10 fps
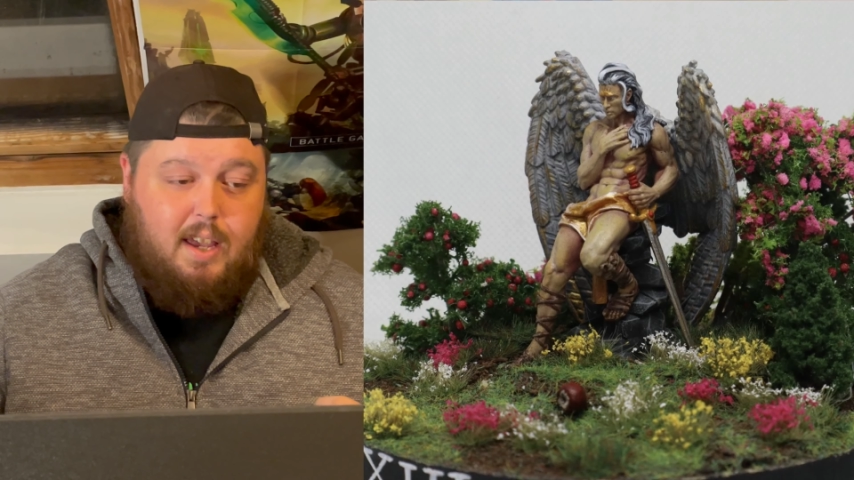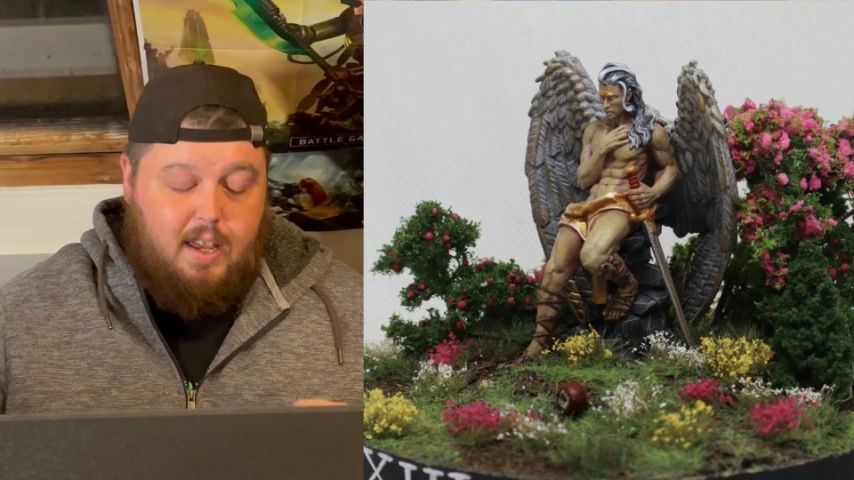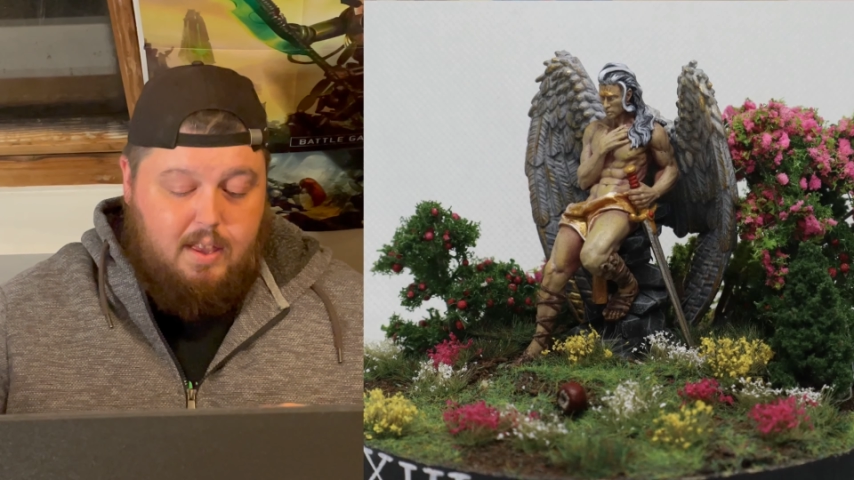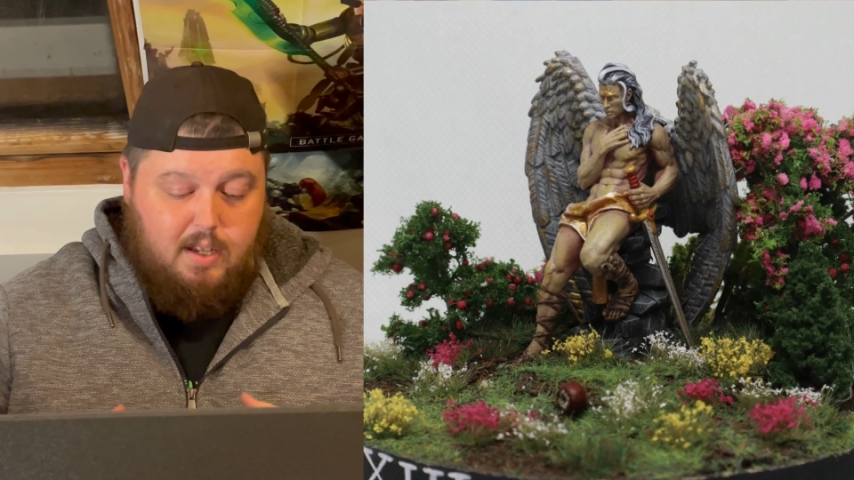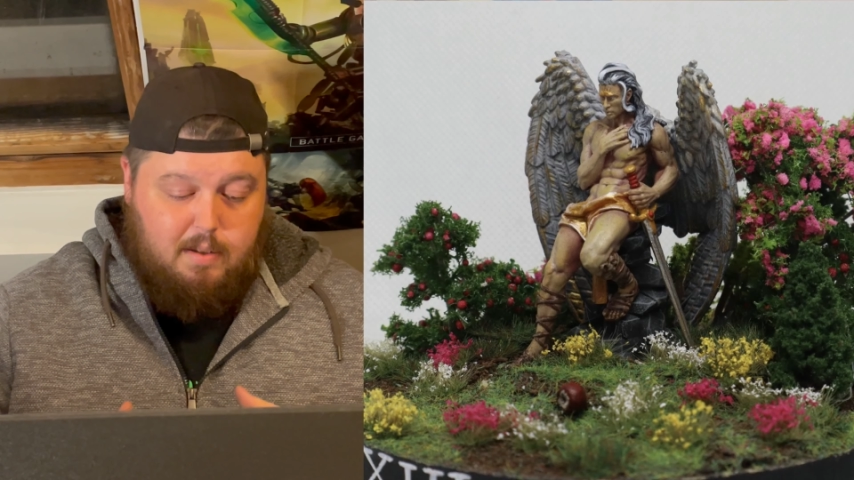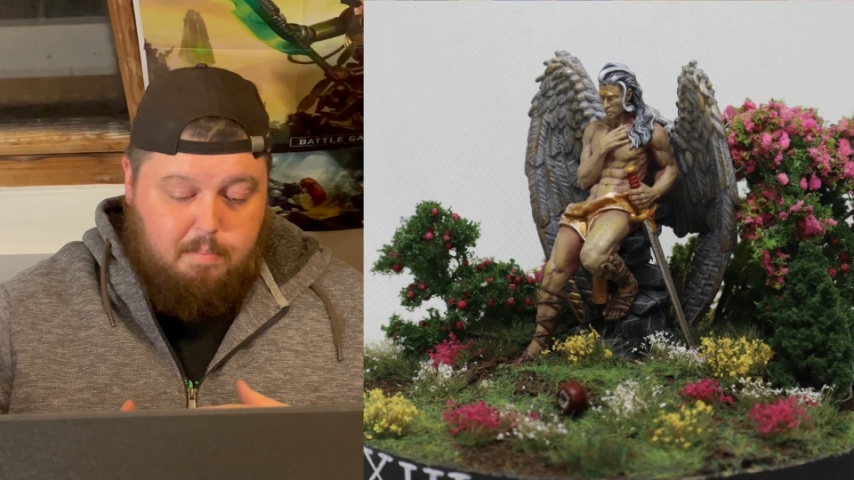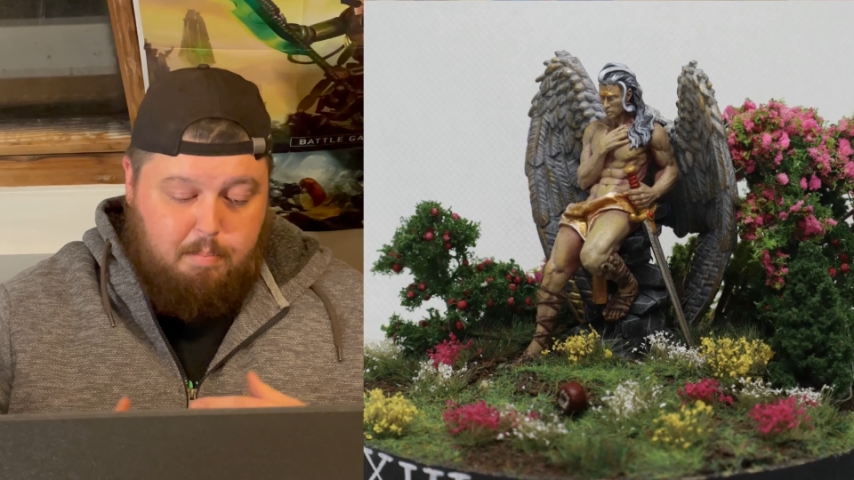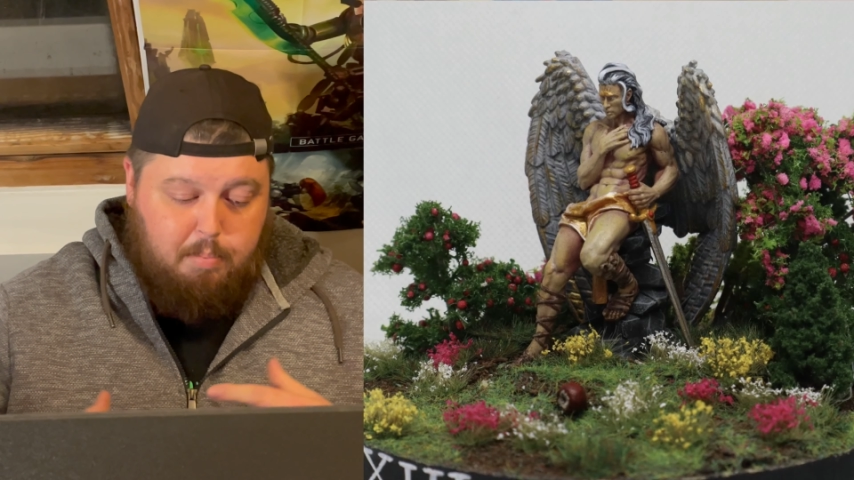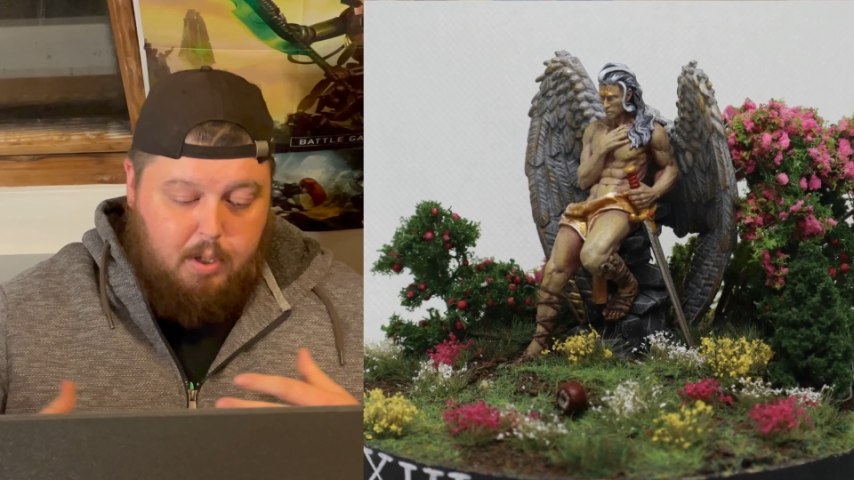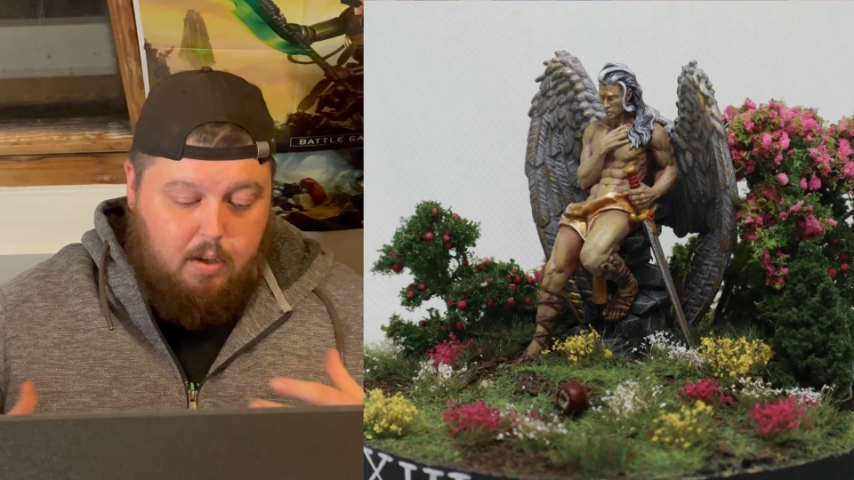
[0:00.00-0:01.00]
in this
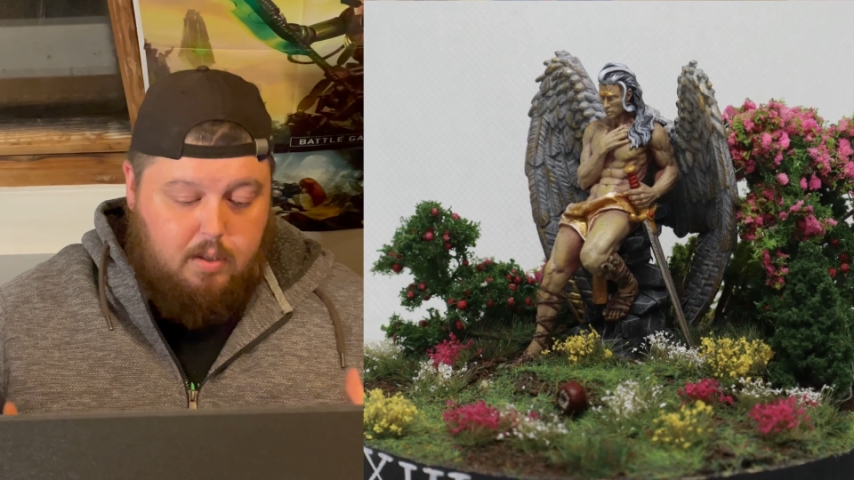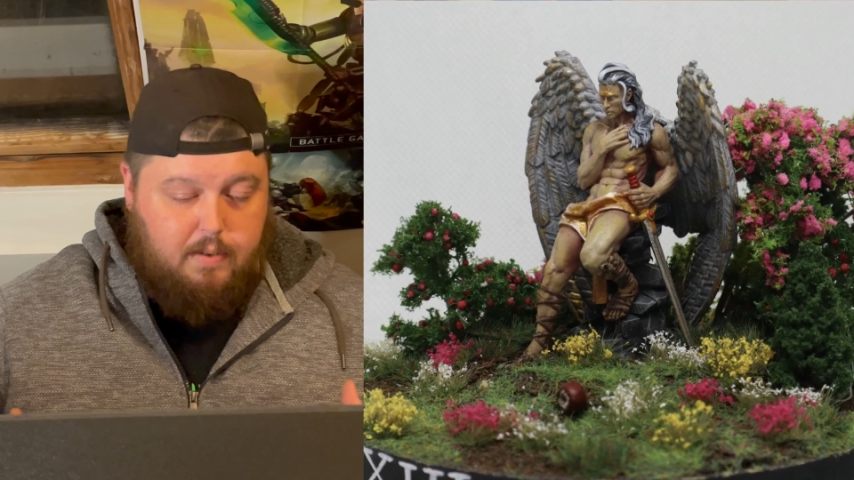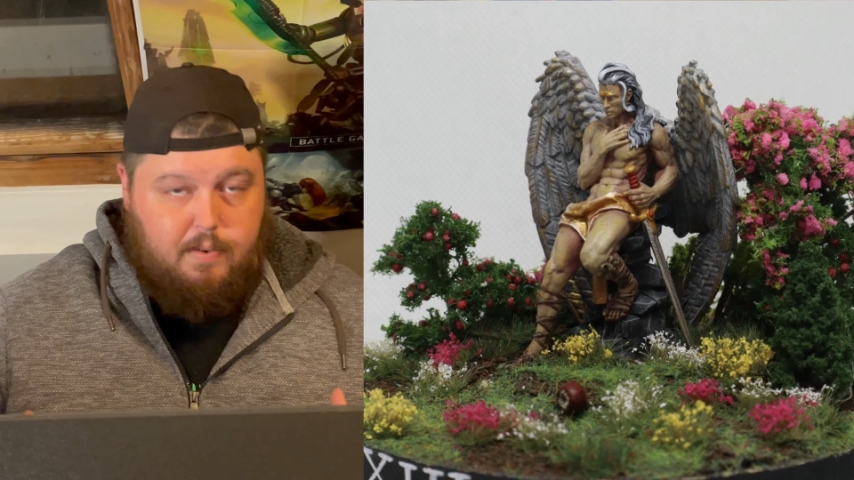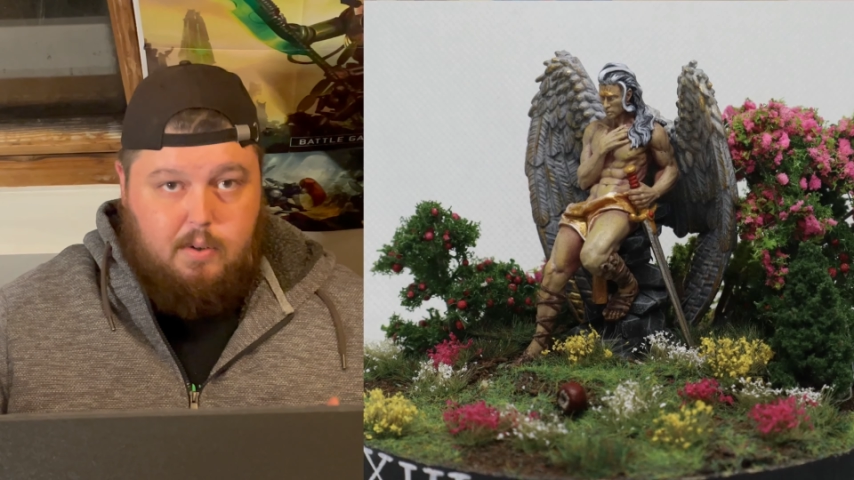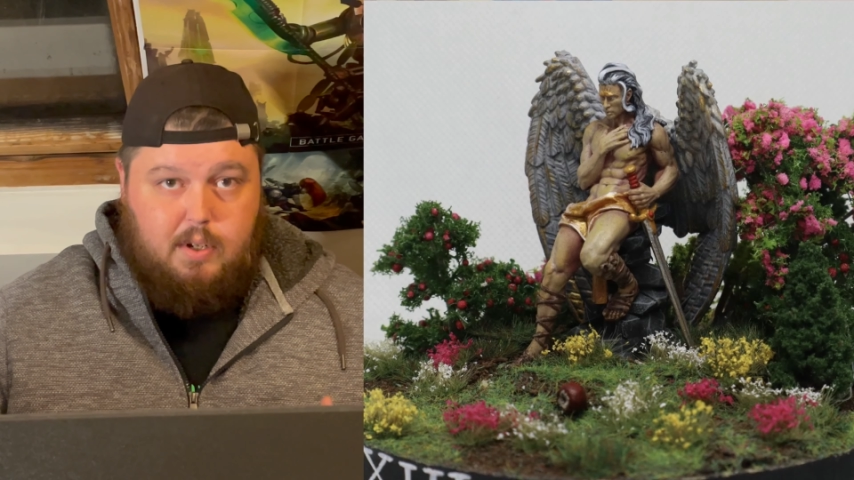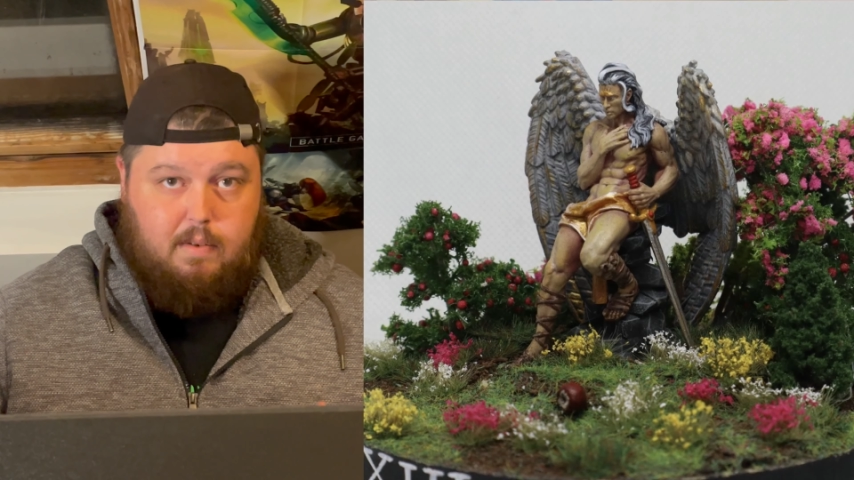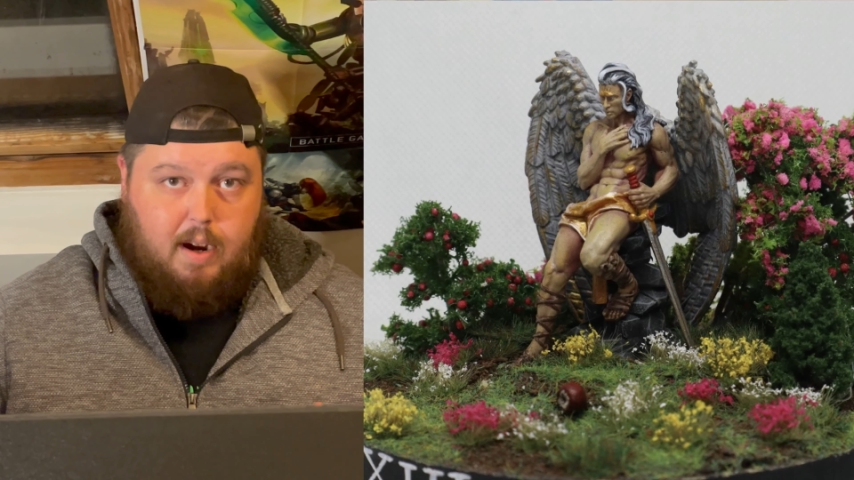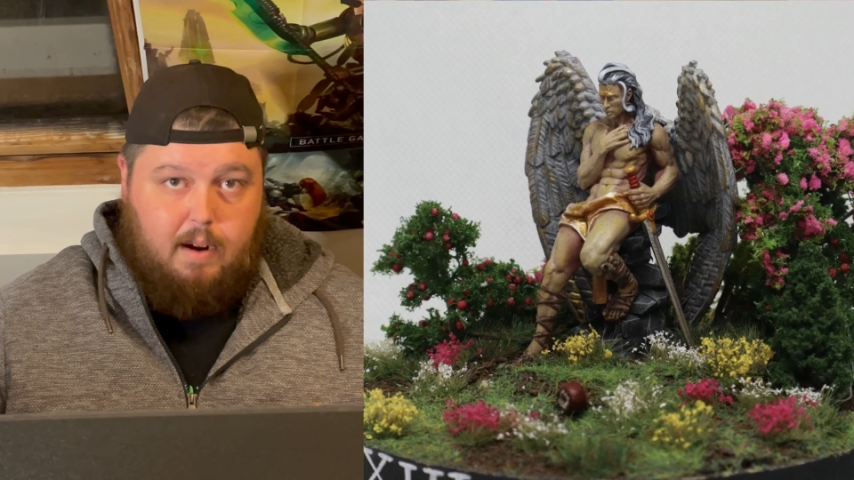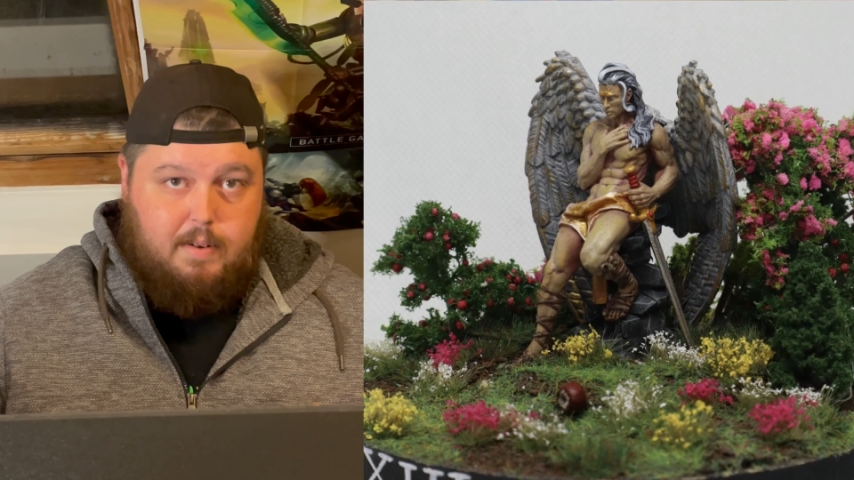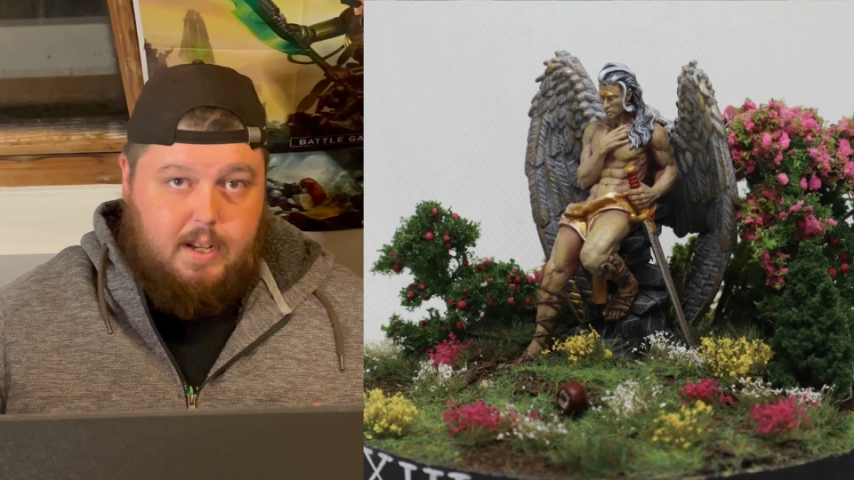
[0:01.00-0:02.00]
beautiful
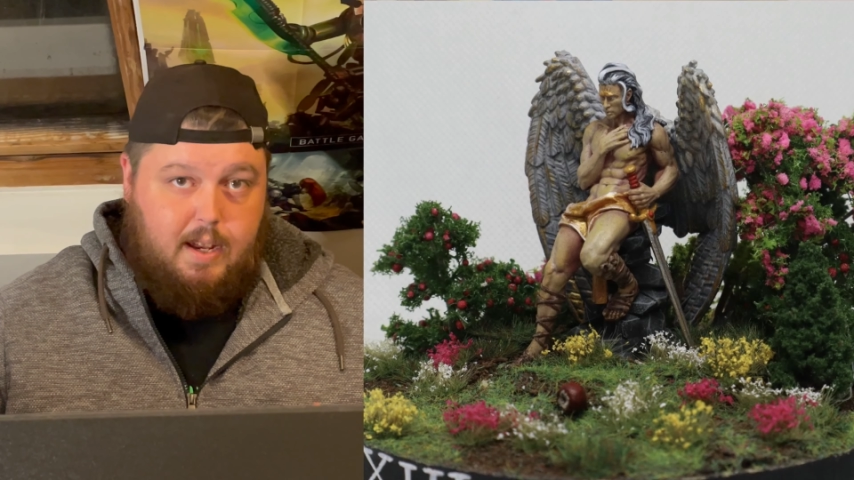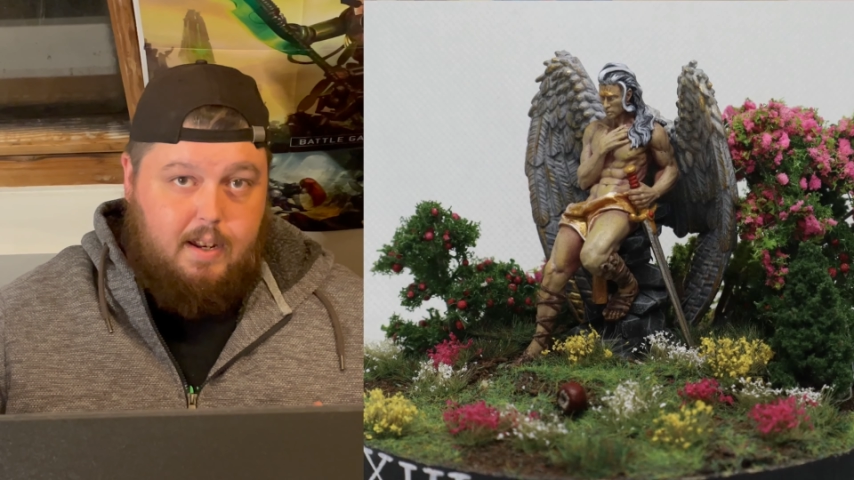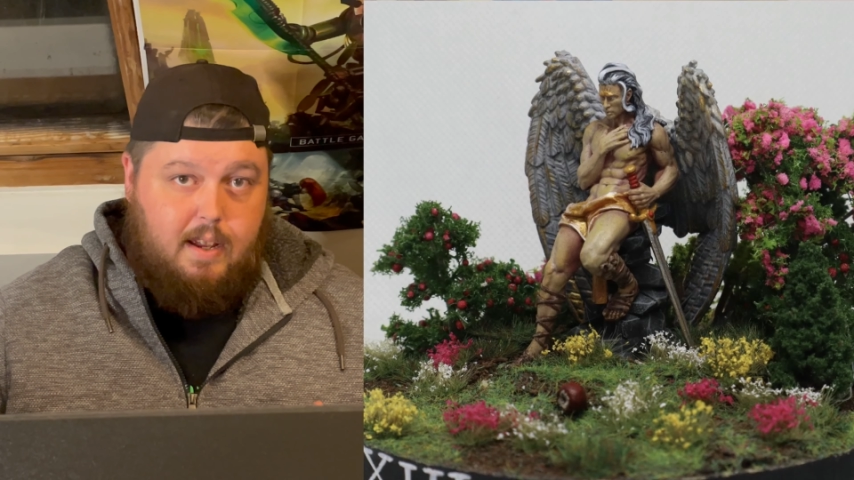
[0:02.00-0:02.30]
surrounding,